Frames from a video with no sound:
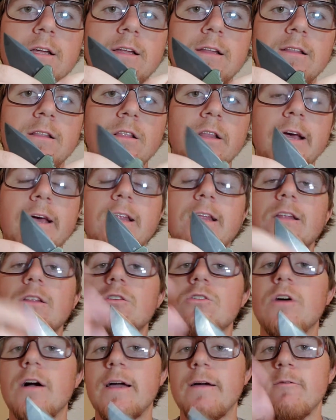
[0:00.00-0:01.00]
it
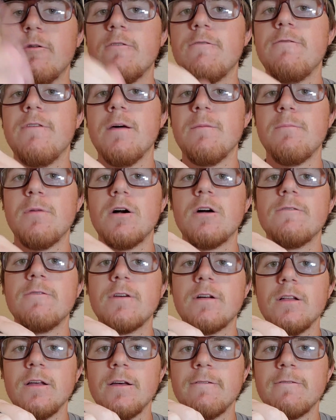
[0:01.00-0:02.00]
looked like it would fit
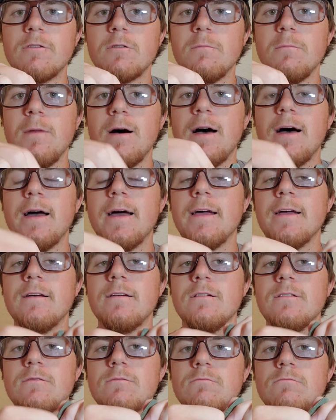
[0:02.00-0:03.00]
perfectly for my
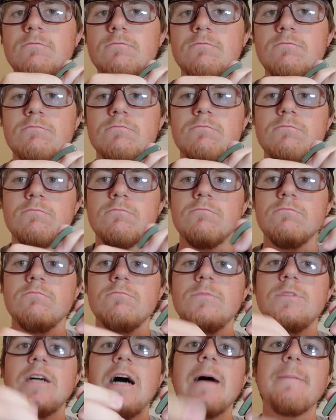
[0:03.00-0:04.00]

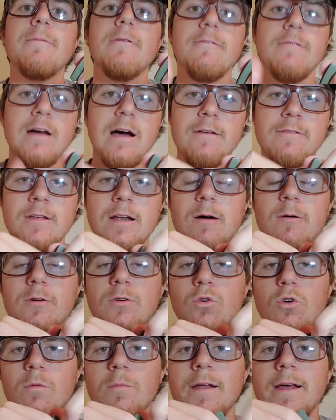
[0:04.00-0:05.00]
type of knife that I would
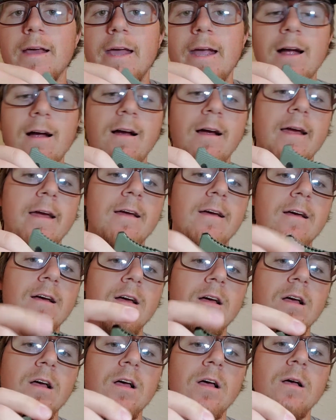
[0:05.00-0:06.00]
normally carry.
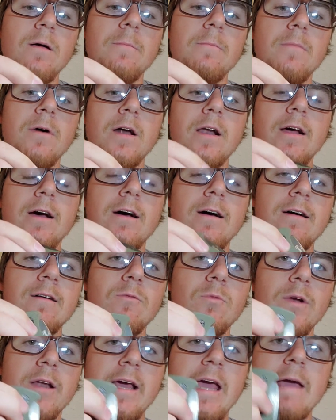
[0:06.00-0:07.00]
But
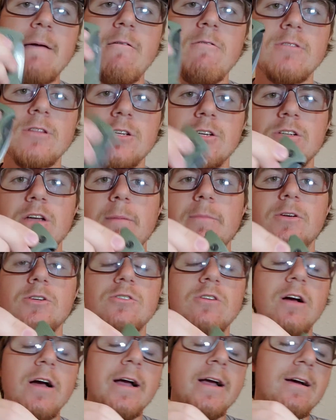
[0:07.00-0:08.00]
when they came out with the Stubby
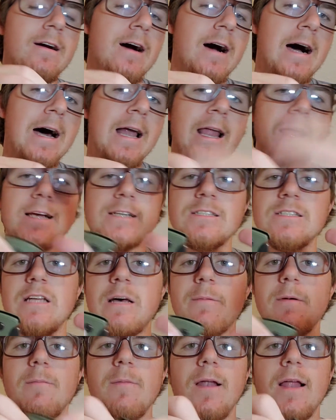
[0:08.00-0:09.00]
Strike, I like
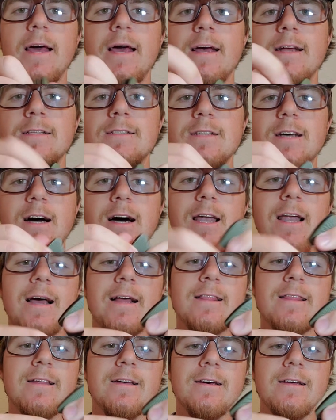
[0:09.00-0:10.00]
stubby blades. I
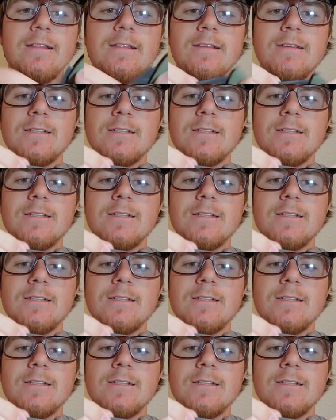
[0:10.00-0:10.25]
like the